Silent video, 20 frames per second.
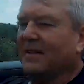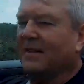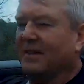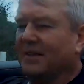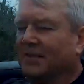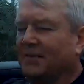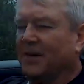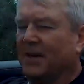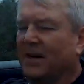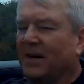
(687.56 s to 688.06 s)

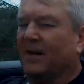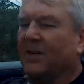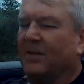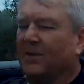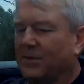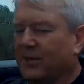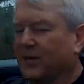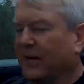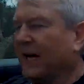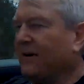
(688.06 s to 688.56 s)
But I
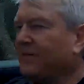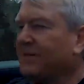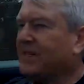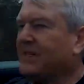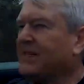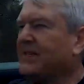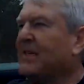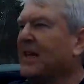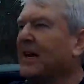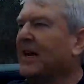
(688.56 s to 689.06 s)
would have to
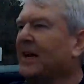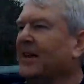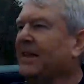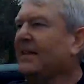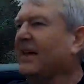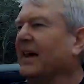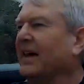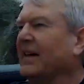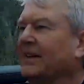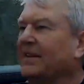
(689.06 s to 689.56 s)
say
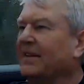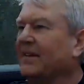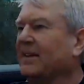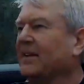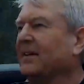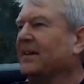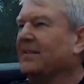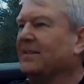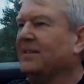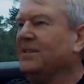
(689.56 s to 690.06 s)
that
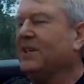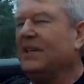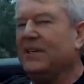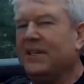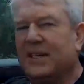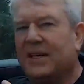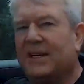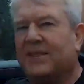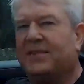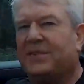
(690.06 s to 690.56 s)

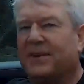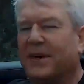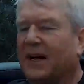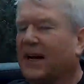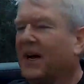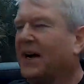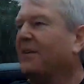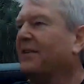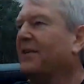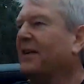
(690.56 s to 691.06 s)
GT3
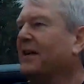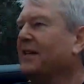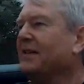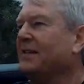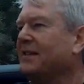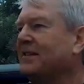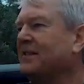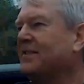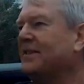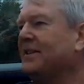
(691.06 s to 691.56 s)

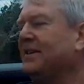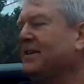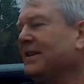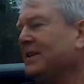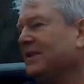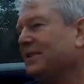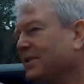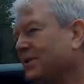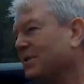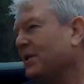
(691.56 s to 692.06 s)
RS,
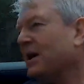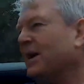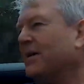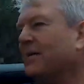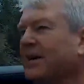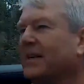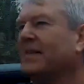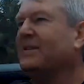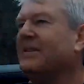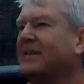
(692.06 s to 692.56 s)
GT2
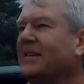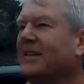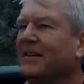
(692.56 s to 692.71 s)
RS,